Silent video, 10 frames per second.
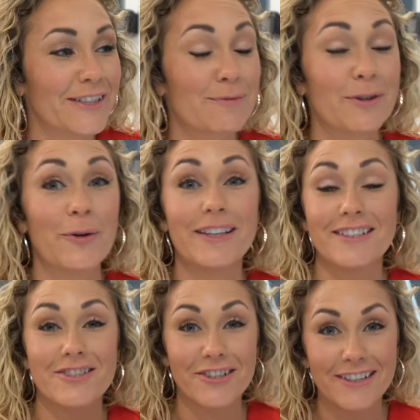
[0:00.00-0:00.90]
It's been
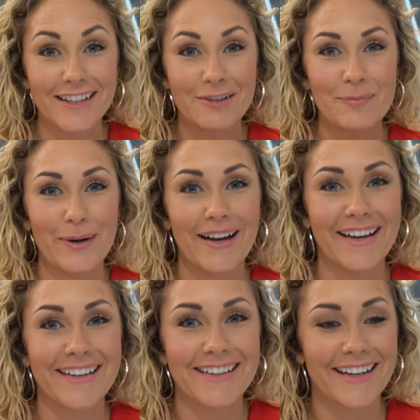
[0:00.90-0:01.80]
quite the journey,
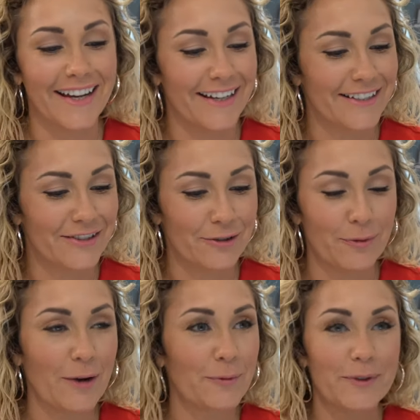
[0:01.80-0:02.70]
but
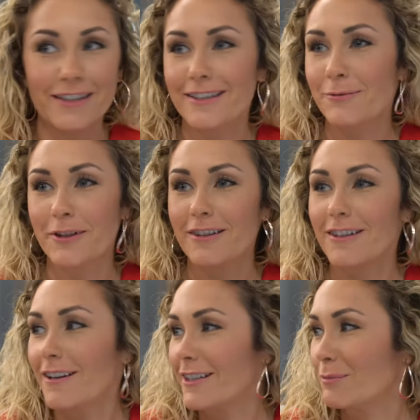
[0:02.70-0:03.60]
you're probably one of
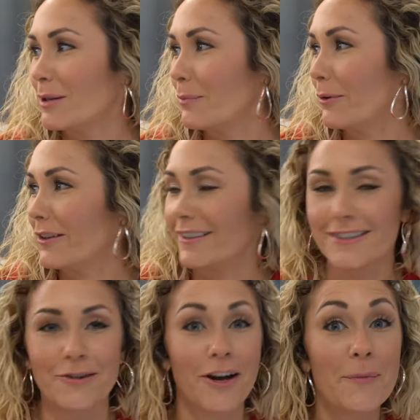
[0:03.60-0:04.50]
the youngest people in
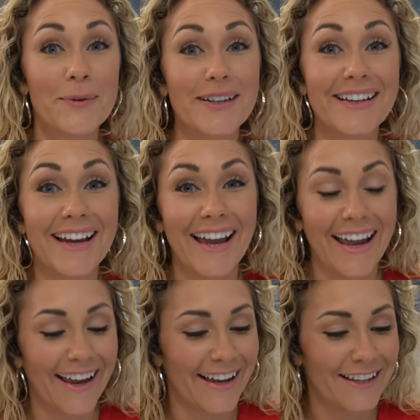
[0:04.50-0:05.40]
this whole company
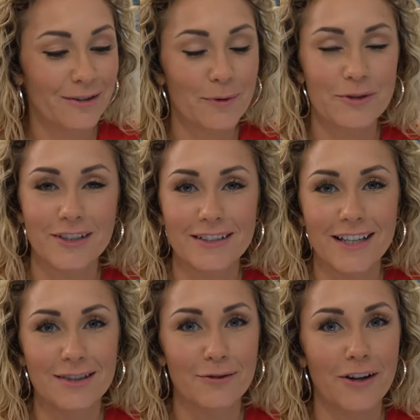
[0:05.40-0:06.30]
and the most
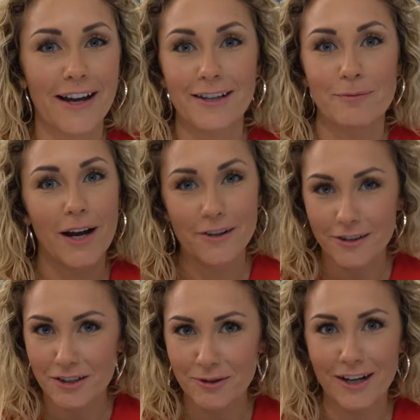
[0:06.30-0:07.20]
successful. I
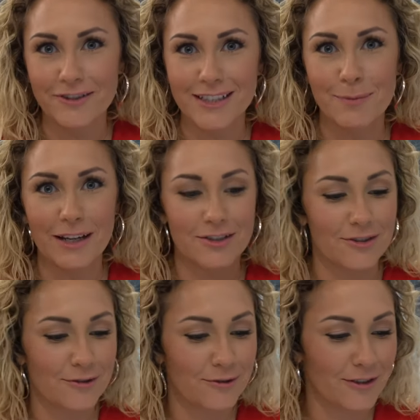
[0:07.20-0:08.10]
admire you. I
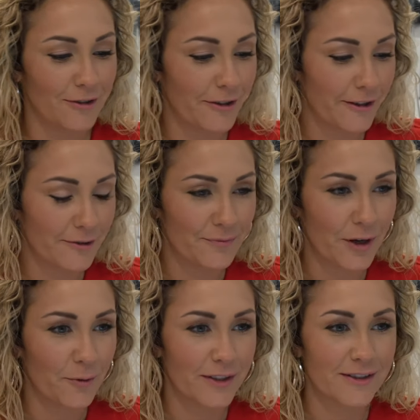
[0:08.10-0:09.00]
respect you. You're
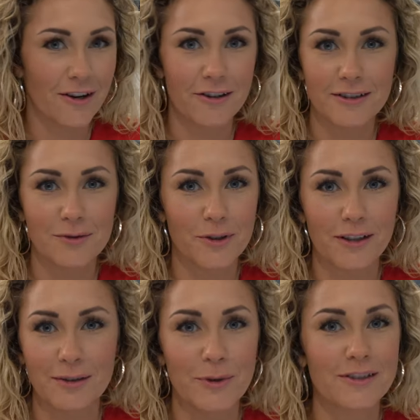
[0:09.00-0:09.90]
always the hardest
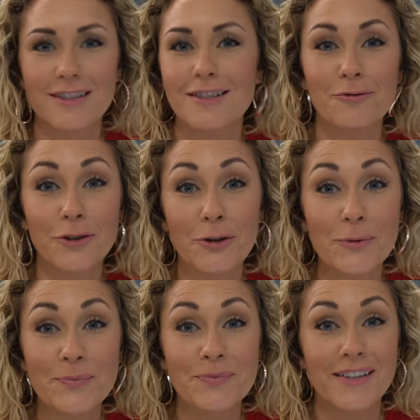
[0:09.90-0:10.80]
working person in the room.